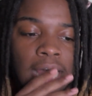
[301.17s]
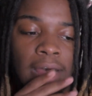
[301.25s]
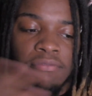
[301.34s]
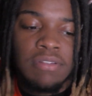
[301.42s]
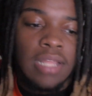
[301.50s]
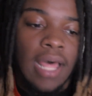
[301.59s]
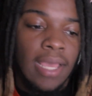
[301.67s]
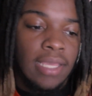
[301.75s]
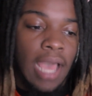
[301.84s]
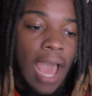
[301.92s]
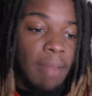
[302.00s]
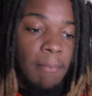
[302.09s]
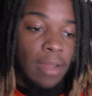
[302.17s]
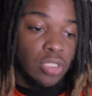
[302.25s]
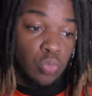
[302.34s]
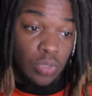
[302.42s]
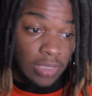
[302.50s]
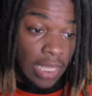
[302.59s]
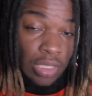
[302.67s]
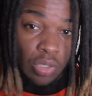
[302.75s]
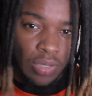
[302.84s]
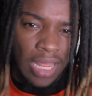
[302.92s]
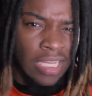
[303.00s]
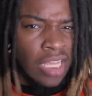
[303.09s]
I feel like I just want that, you know,
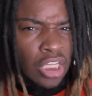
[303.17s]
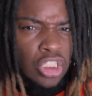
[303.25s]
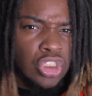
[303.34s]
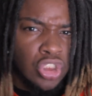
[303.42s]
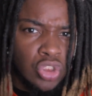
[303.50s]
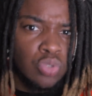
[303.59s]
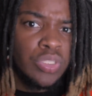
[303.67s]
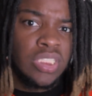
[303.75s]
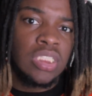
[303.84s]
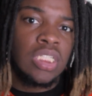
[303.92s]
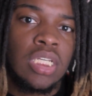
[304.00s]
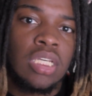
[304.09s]
that street,